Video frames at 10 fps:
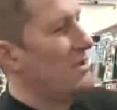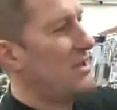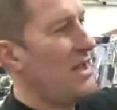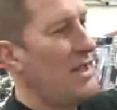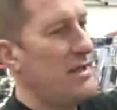
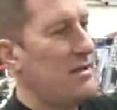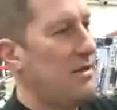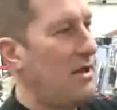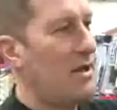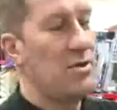today
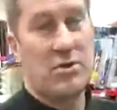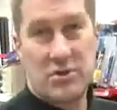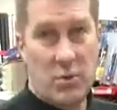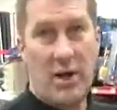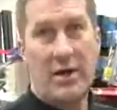you can
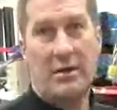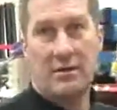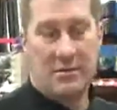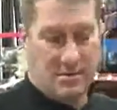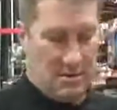sweat it
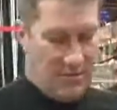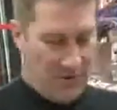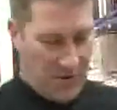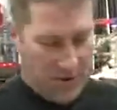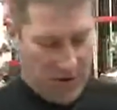if
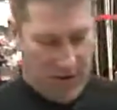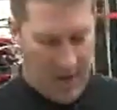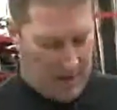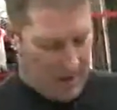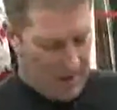you're good at that.